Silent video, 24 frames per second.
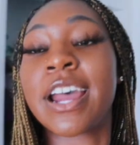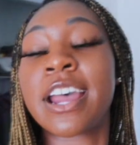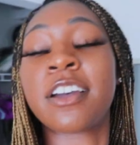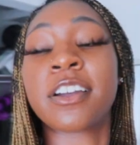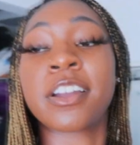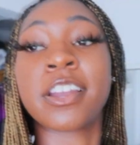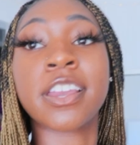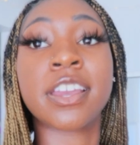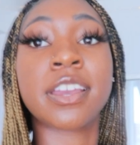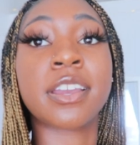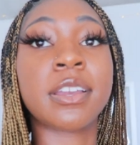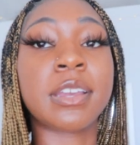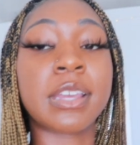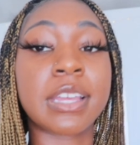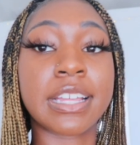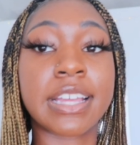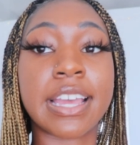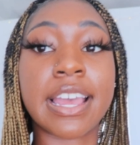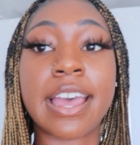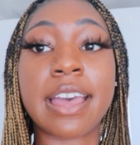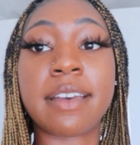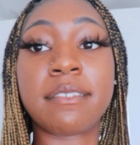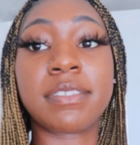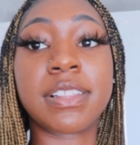I
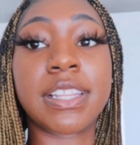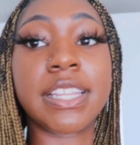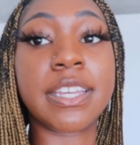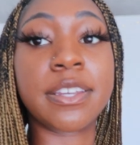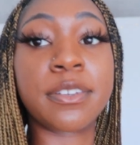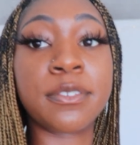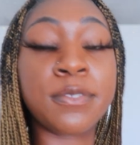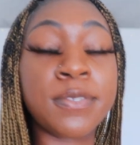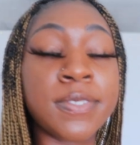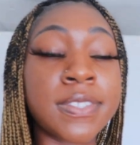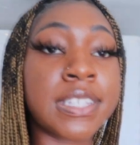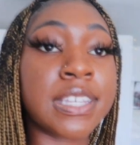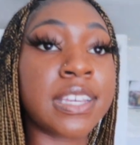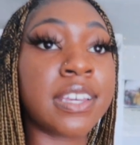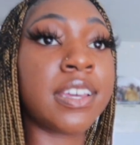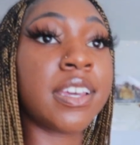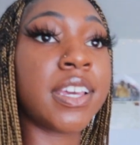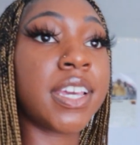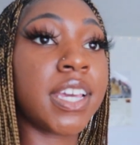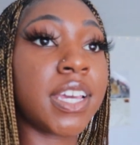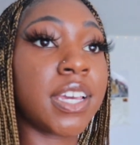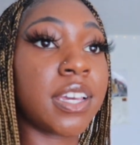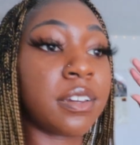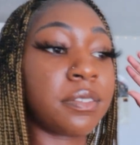have lived
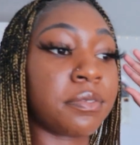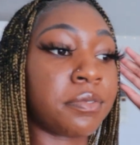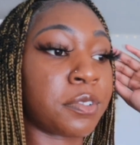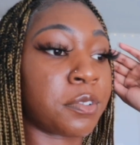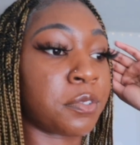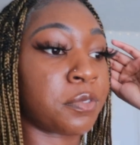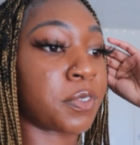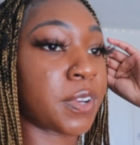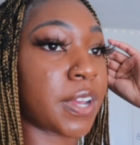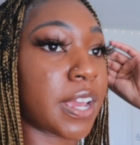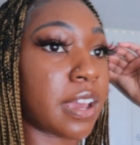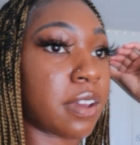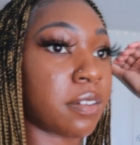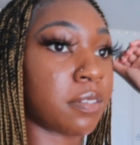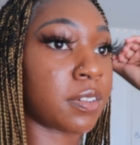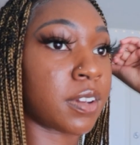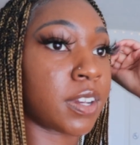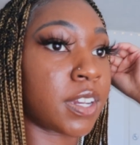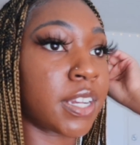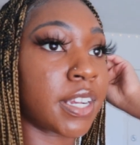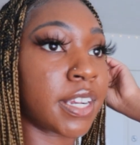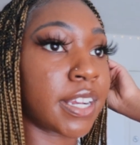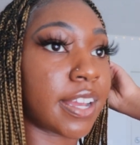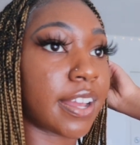for
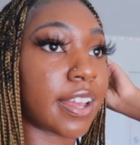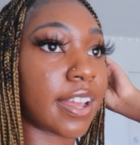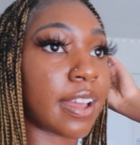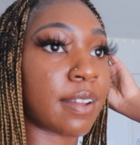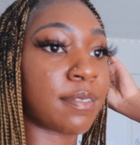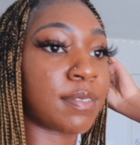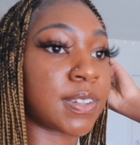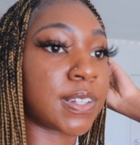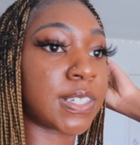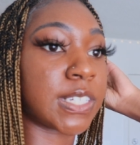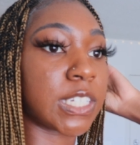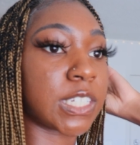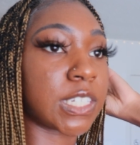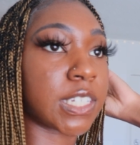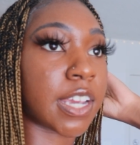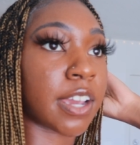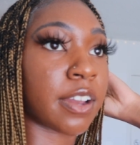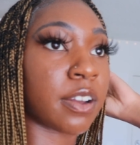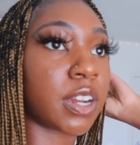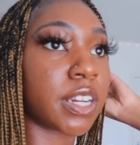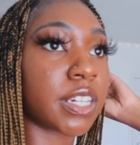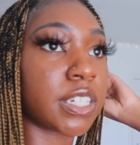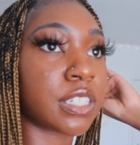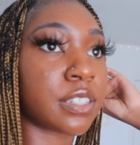forever. I've lived in
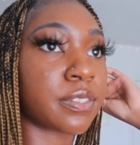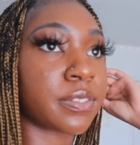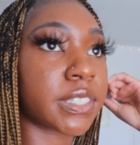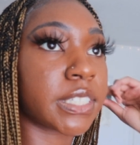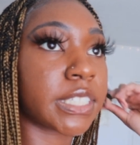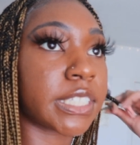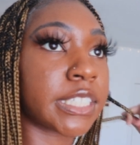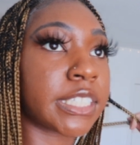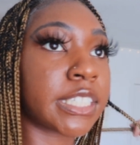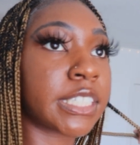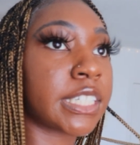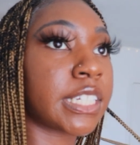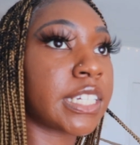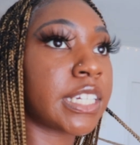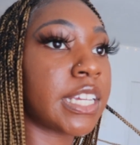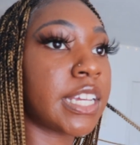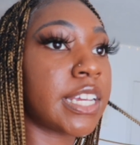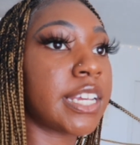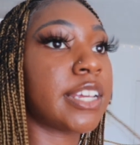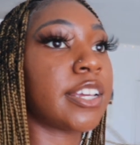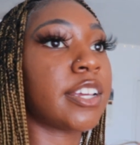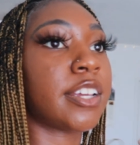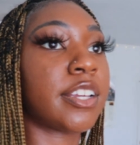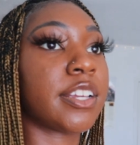towers for
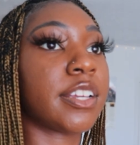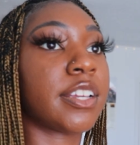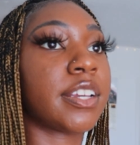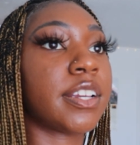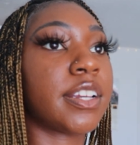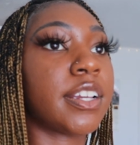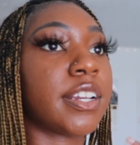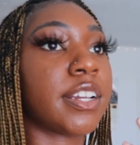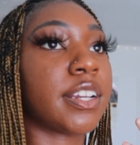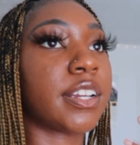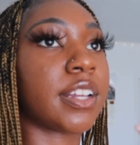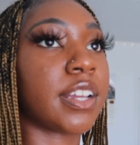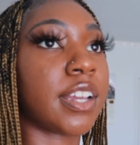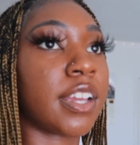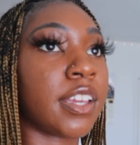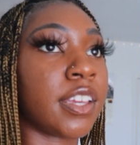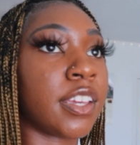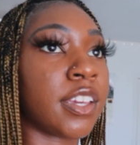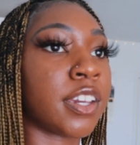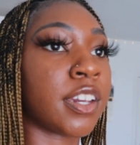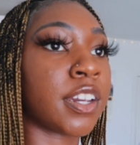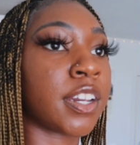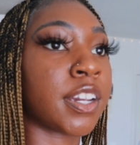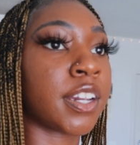a
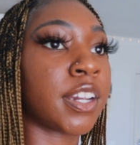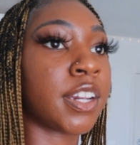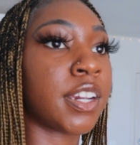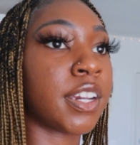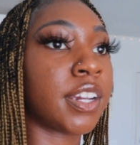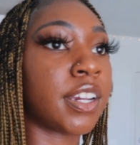year.